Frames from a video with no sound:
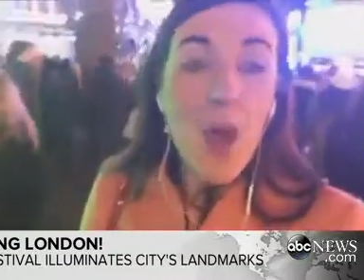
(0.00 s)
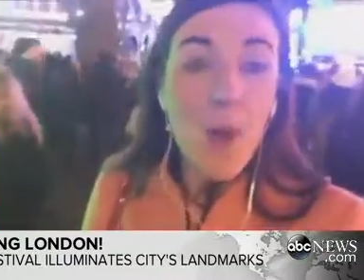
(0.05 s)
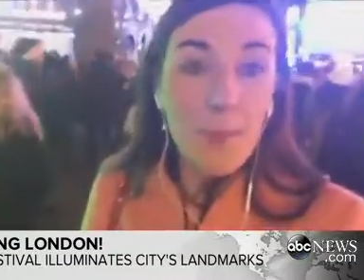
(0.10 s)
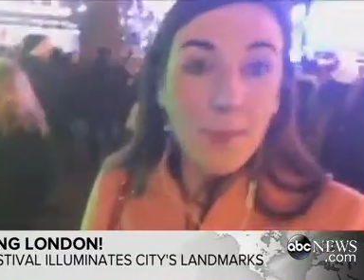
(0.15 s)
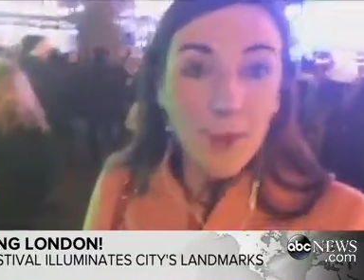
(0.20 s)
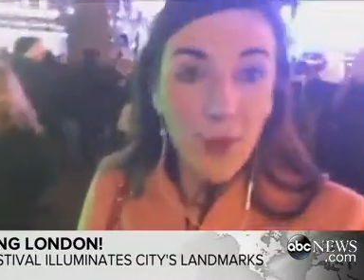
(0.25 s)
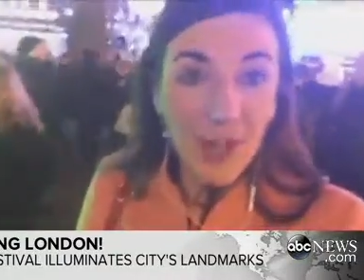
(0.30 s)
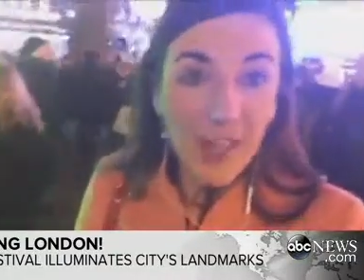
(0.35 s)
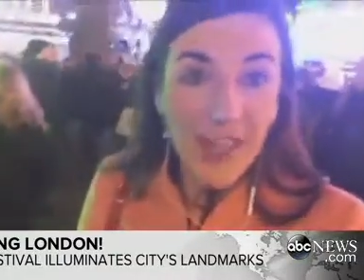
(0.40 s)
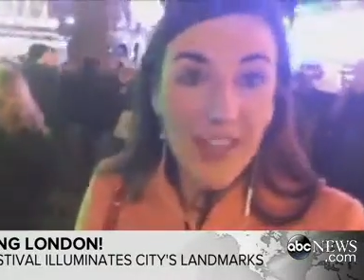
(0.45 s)

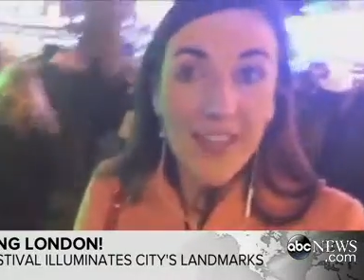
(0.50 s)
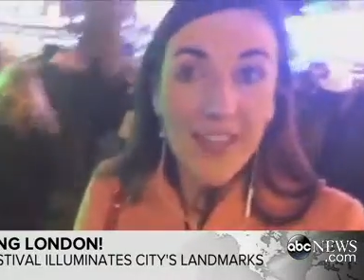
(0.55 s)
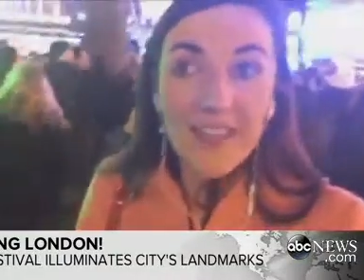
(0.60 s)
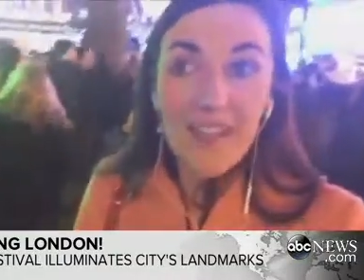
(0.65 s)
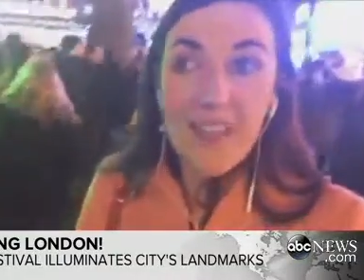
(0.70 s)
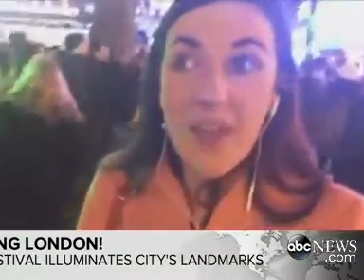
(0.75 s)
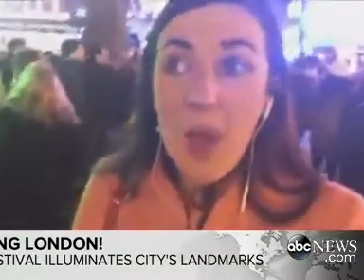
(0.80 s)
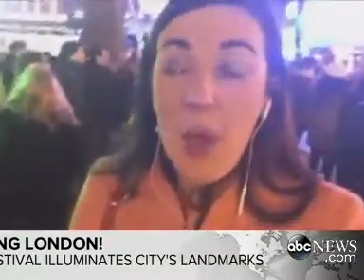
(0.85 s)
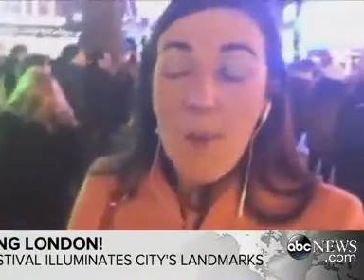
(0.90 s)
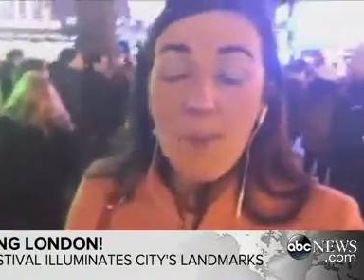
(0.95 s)

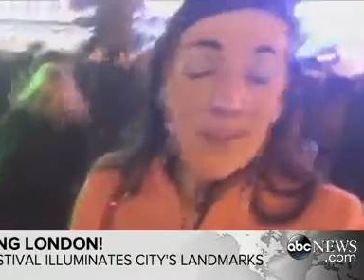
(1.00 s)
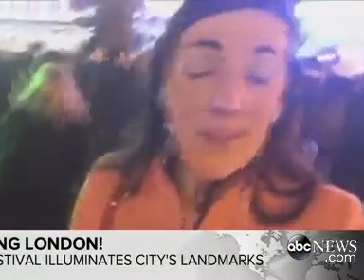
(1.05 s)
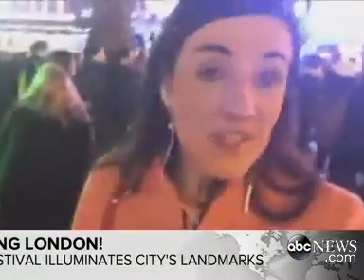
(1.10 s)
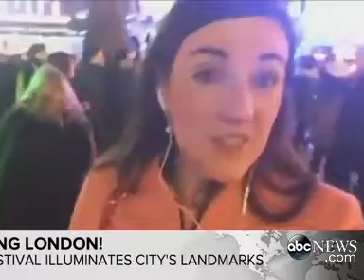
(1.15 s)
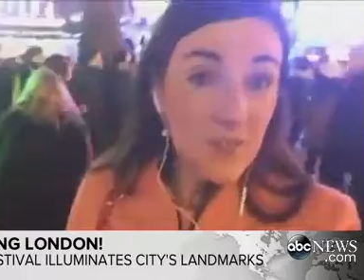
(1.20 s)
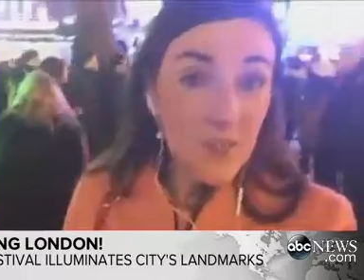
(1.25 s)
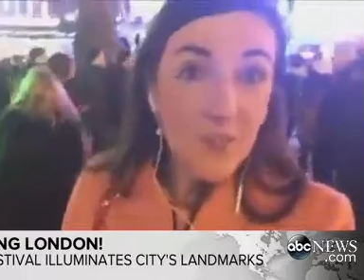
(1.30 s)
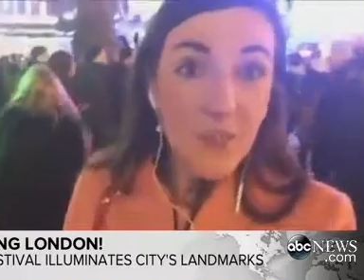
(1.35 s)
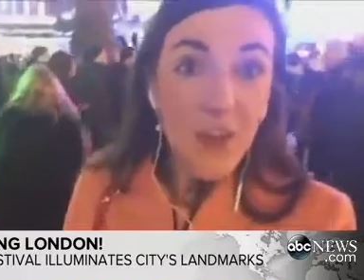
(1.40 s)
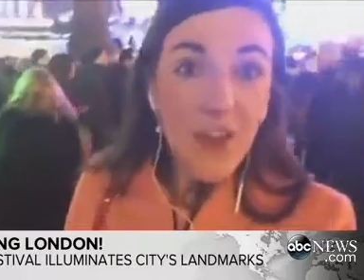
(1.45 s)
Berlin, but it's
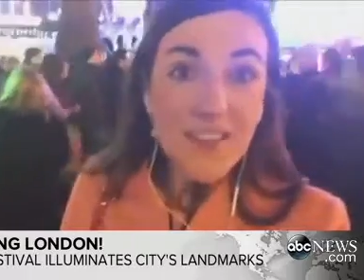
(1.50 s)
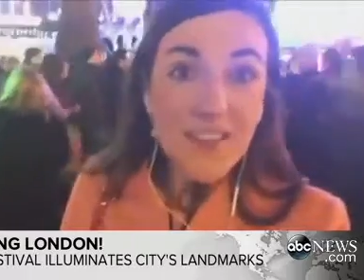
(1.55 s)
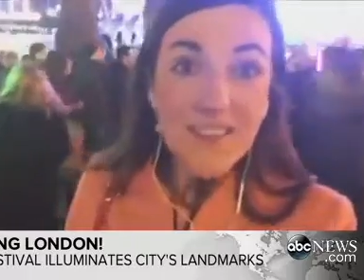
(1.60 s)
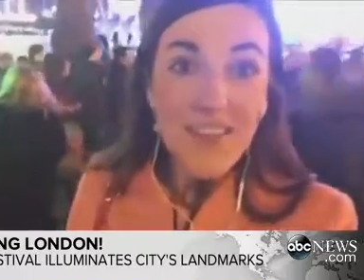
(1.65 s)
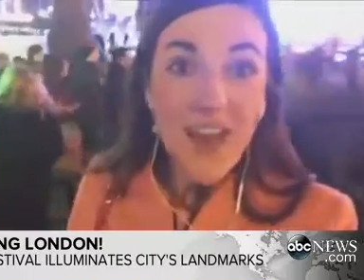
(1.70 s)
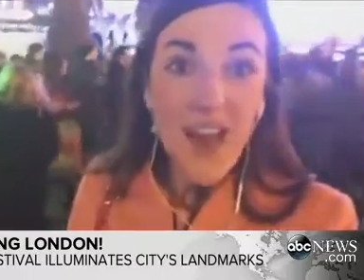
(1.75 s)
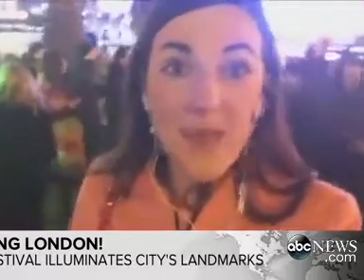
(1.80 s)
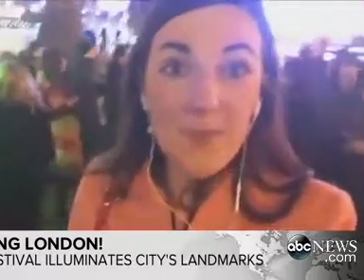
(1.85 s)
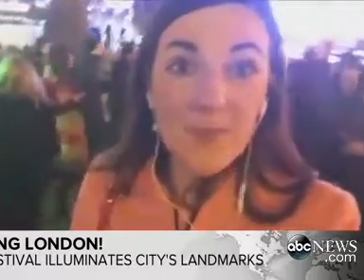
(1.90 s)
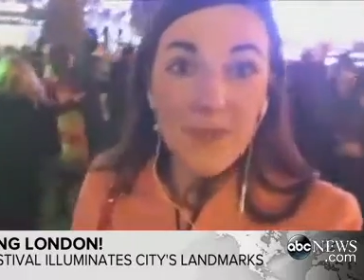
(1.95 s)
the first
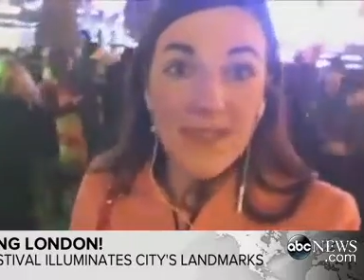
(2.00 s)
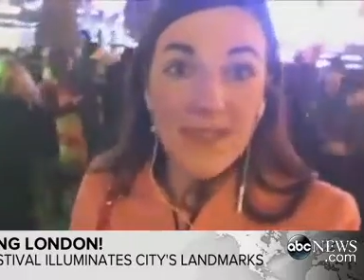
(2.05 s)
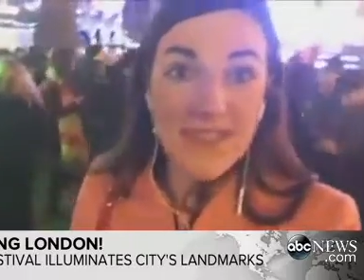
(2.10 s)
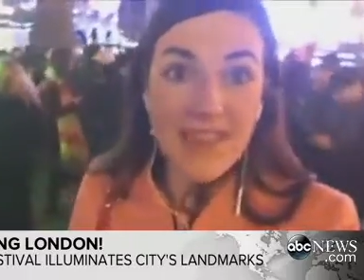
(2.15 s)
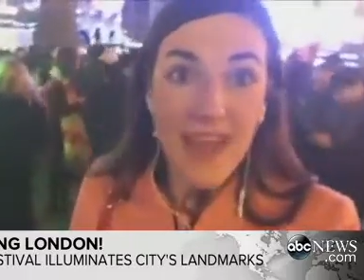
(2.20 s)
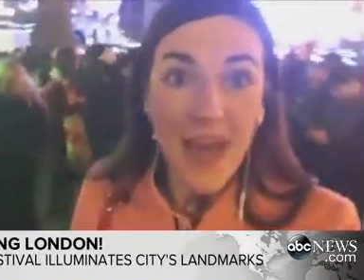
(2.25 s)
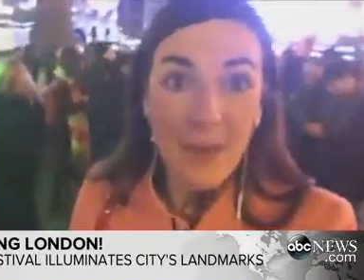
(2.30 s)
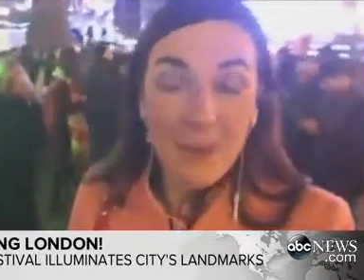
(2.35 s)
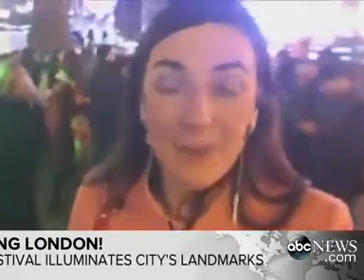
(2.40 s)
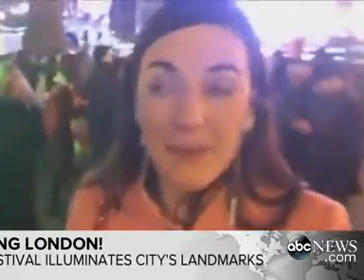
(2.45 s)
time that it's
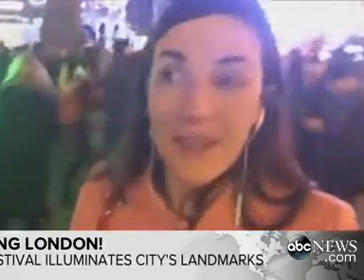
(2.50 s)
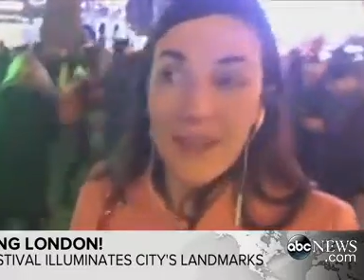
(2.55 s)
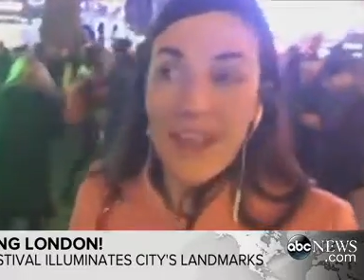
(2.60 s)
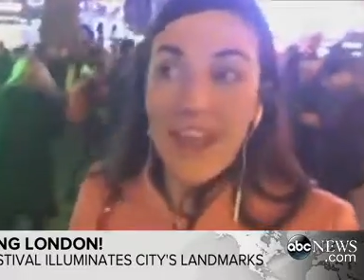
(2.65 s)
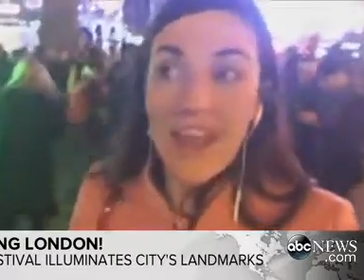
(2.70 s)
happening